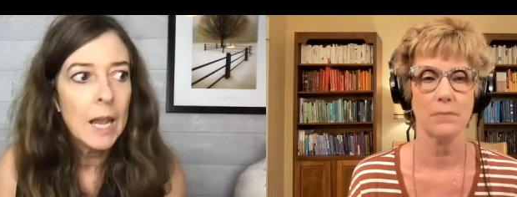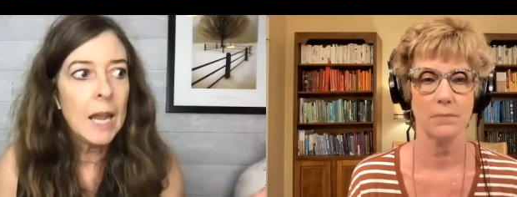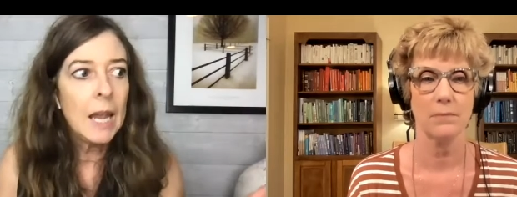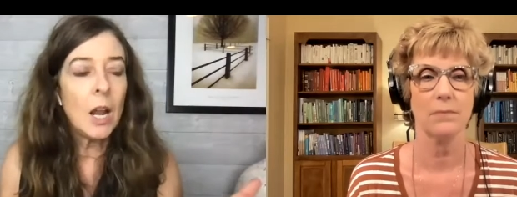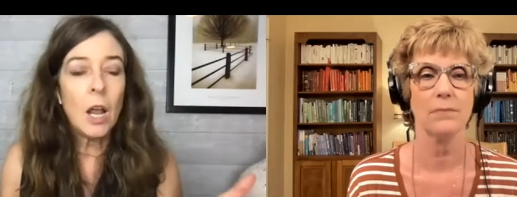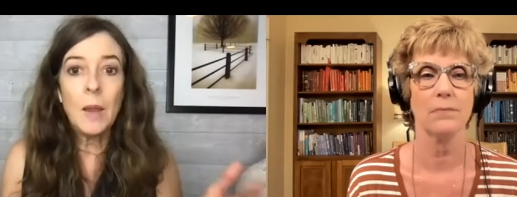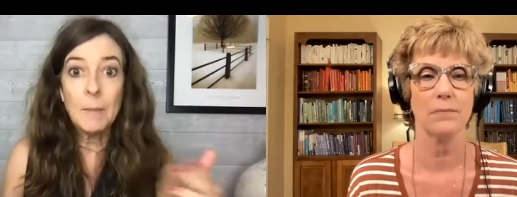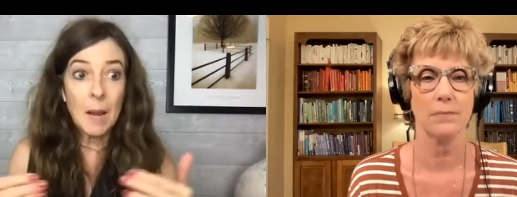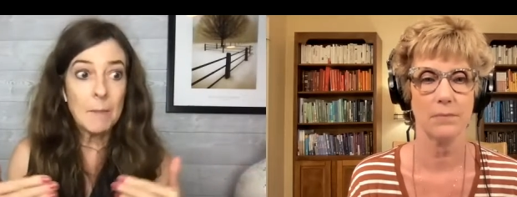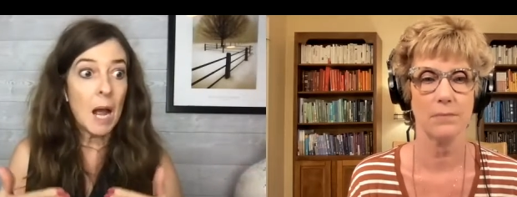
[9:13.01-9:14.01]
Speaker 1: Mm-hmm. And and
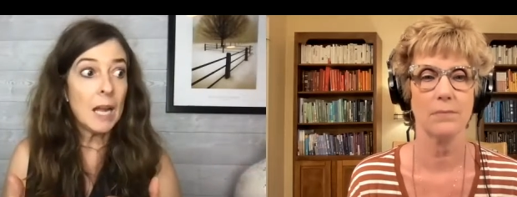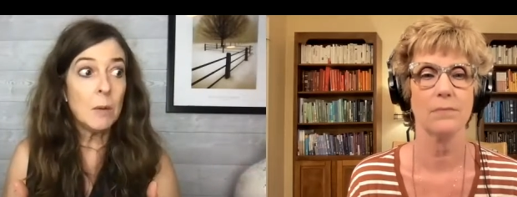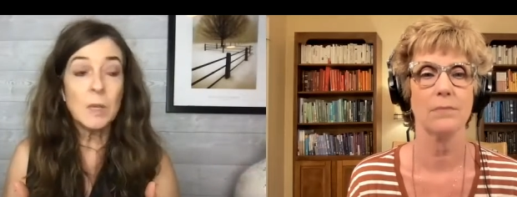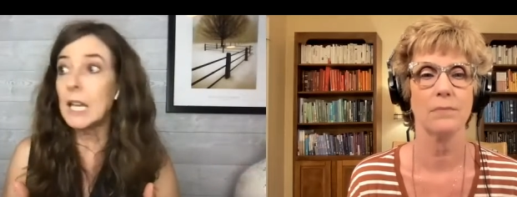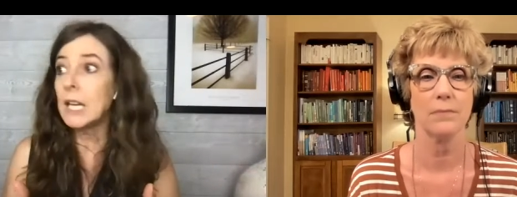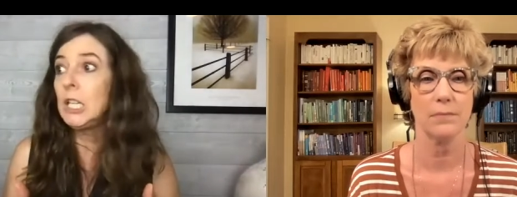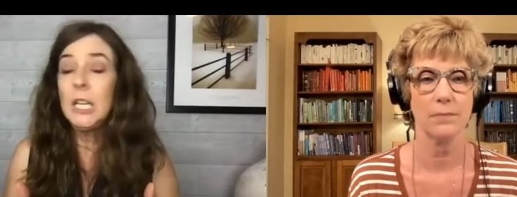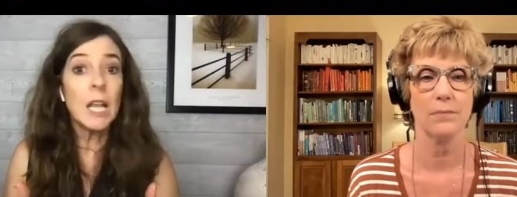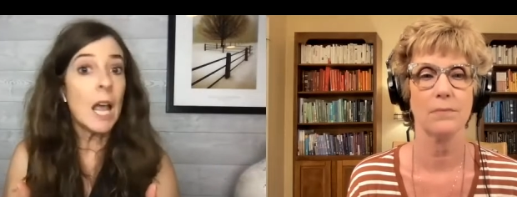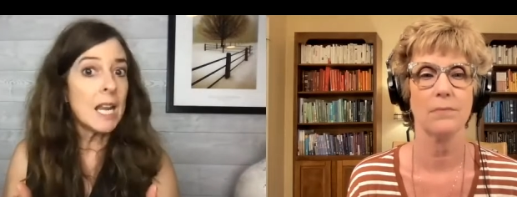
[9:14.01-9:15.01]
my mm-hmm. body was like,
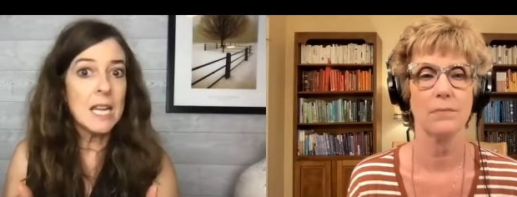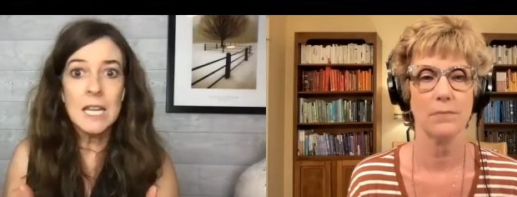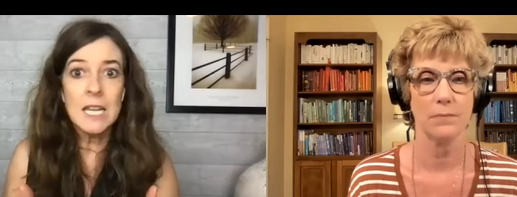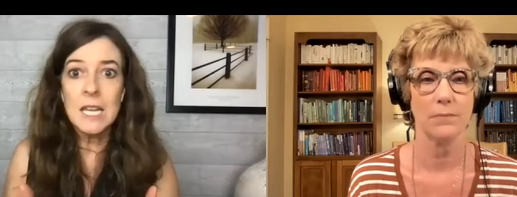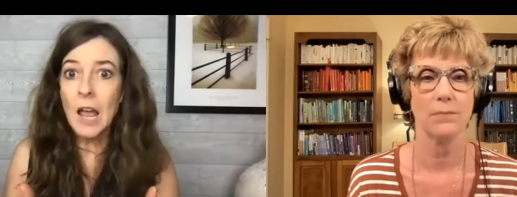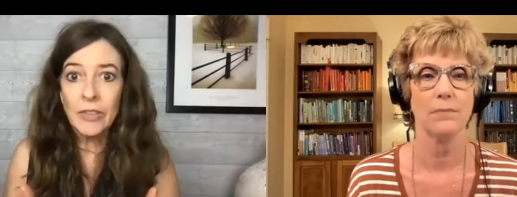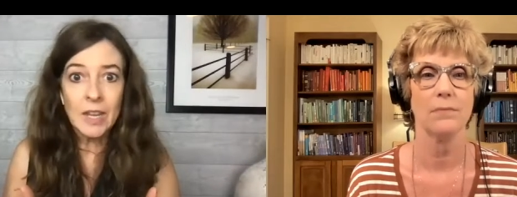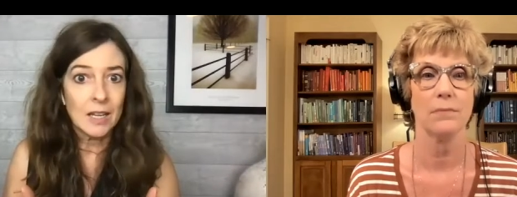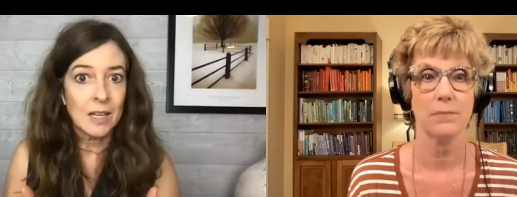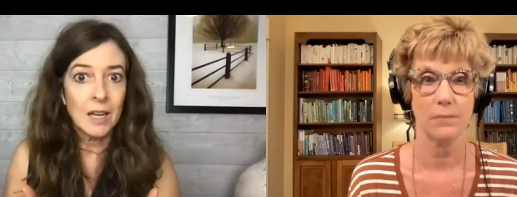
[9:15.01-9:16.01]
you got
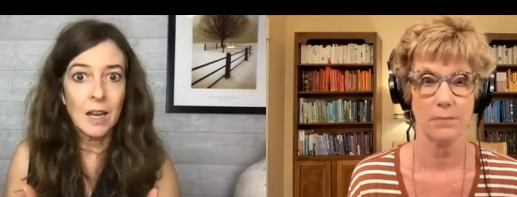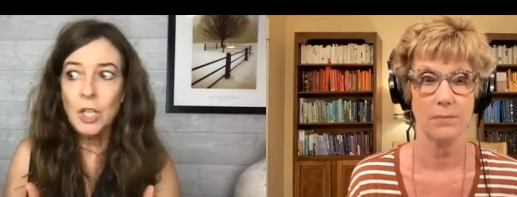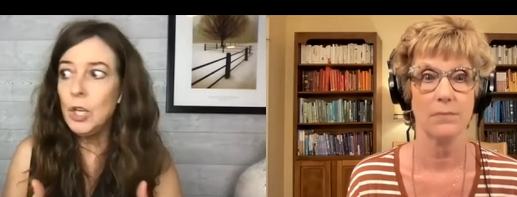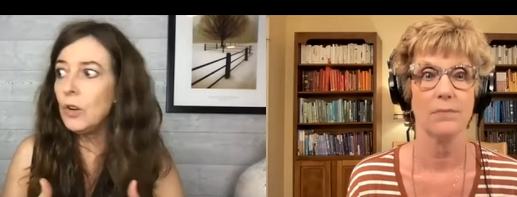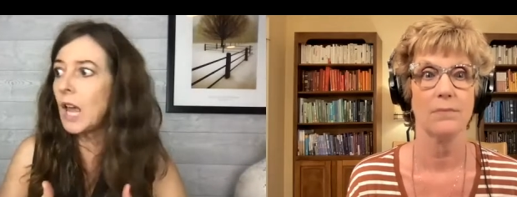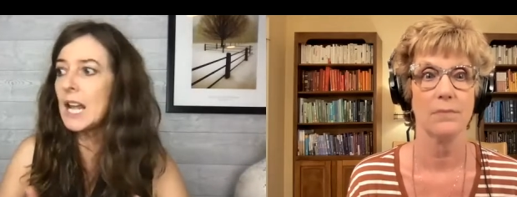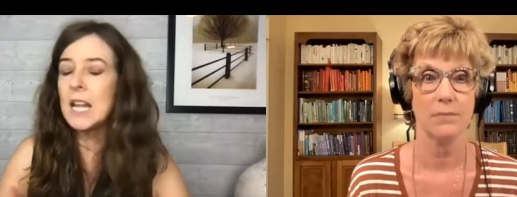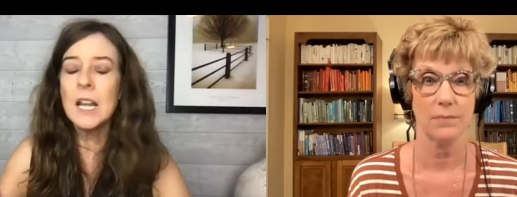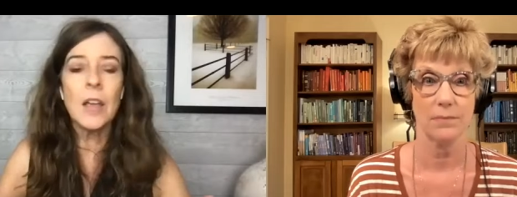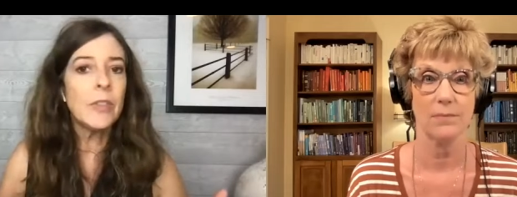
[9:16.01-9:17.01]
nothing. You got
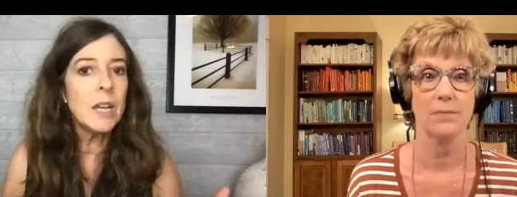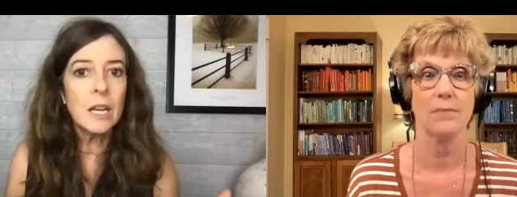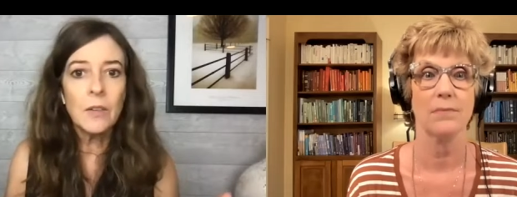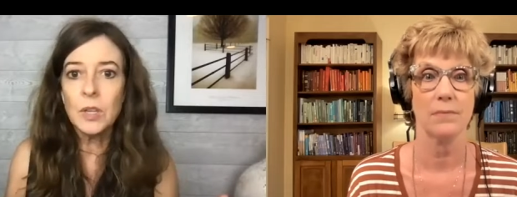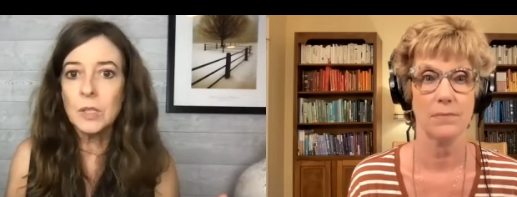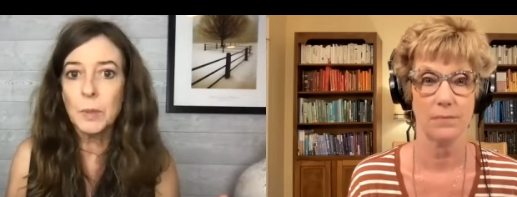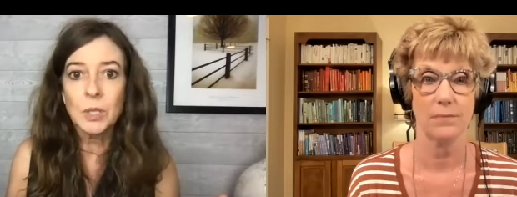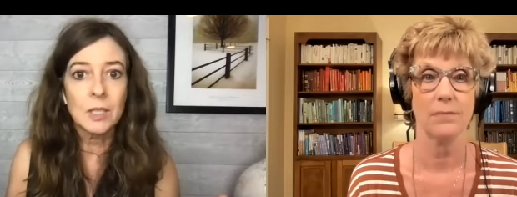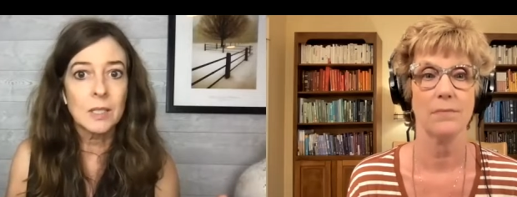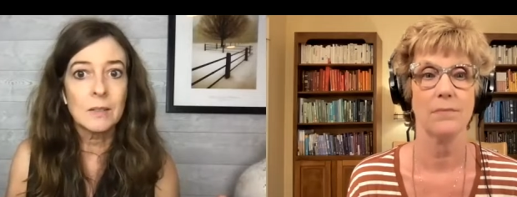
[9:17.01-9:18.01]
nothing to give this
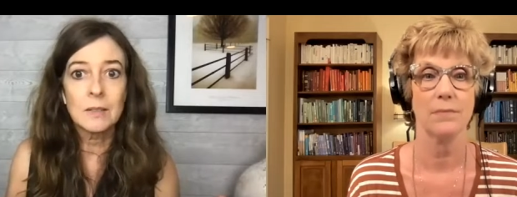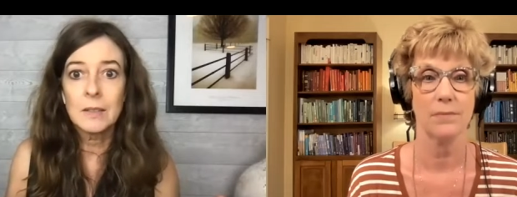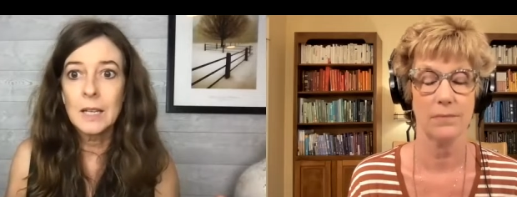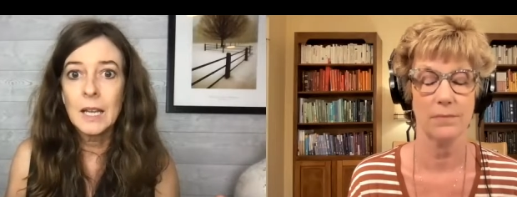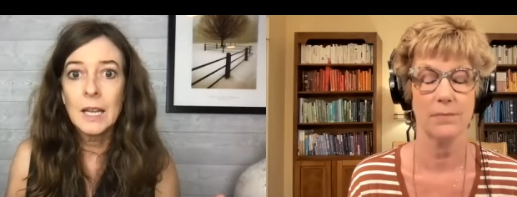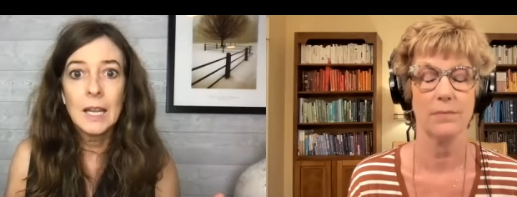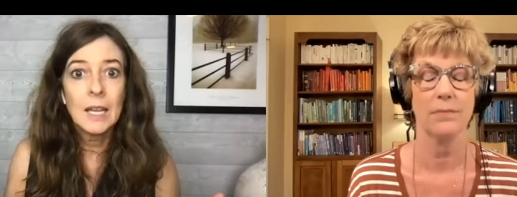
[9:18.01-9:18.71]
person. Mm-hmm.